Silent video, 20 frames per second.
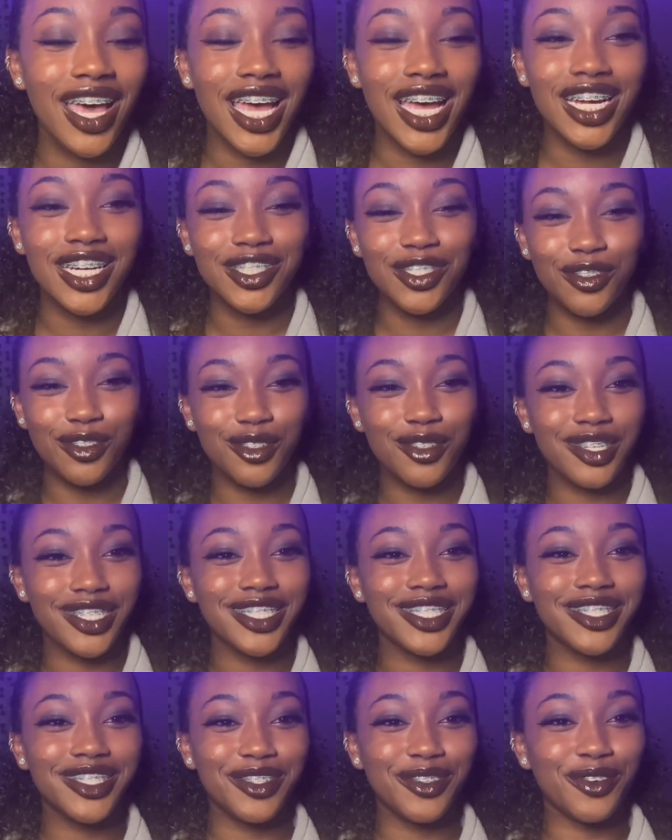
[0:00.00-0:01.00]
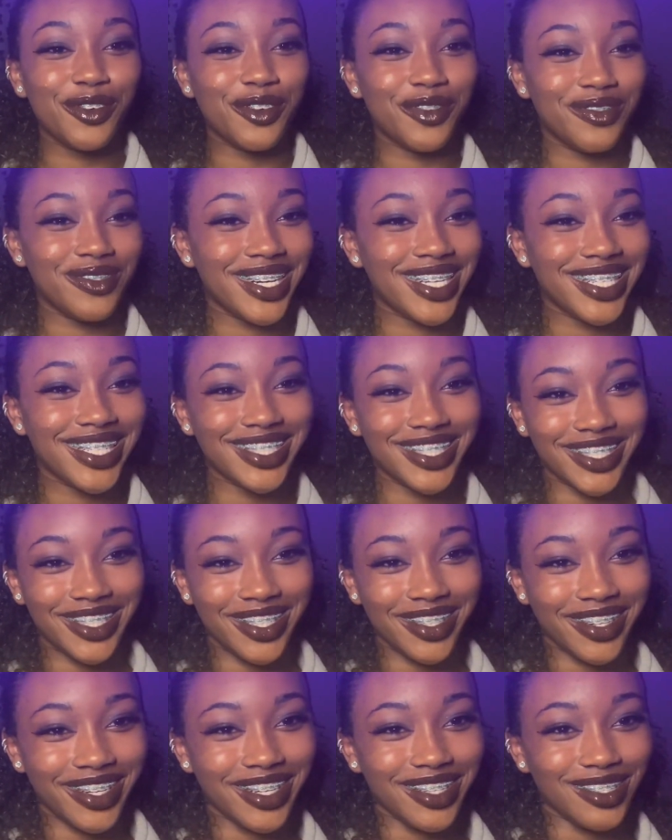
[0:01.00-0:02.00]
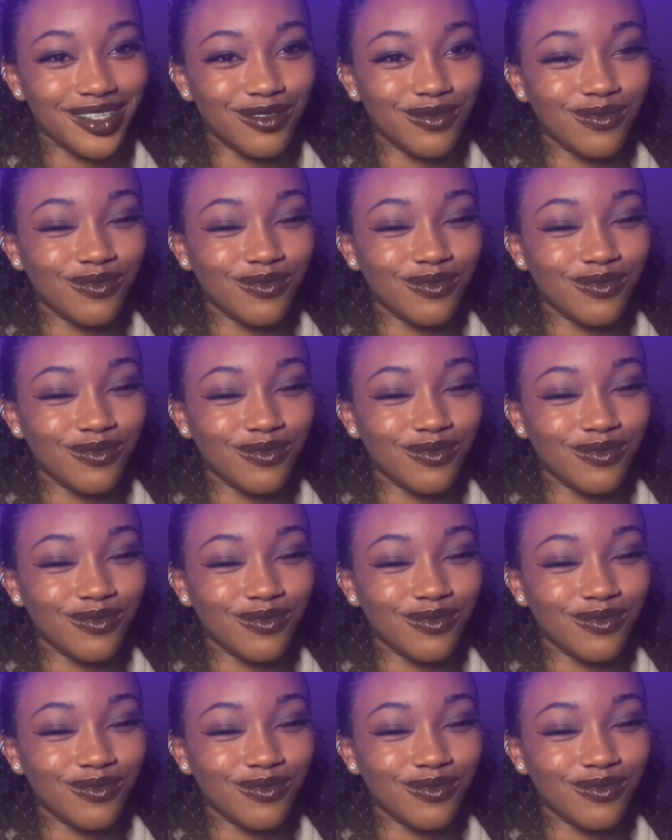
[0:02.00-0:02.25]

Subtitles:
As requested on my Instagram.